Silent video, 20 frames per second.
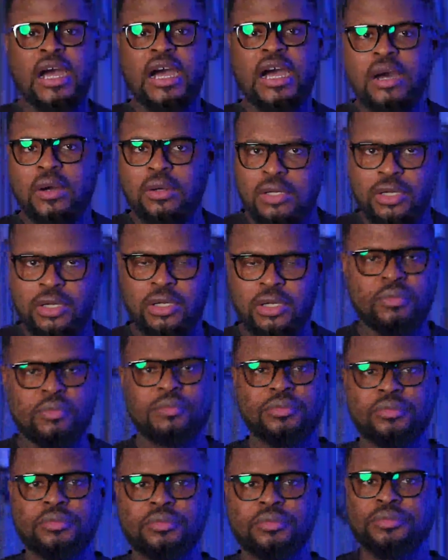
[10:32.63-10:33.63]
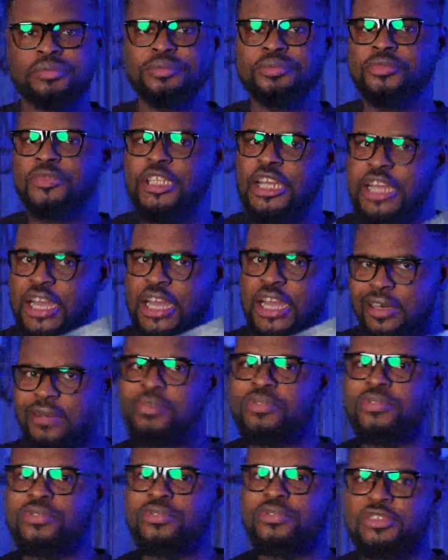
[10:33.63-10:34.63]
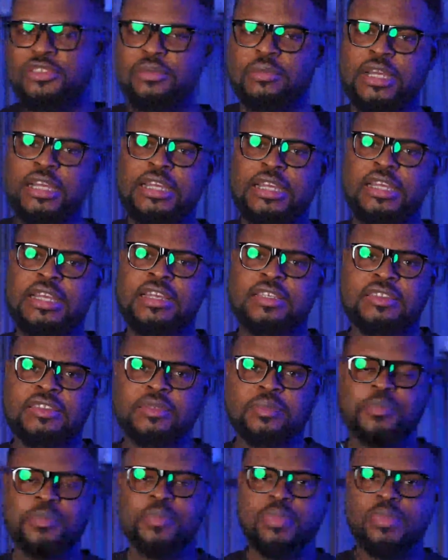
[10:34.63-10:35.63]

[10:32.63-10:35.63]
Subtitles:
My outcome, the output, my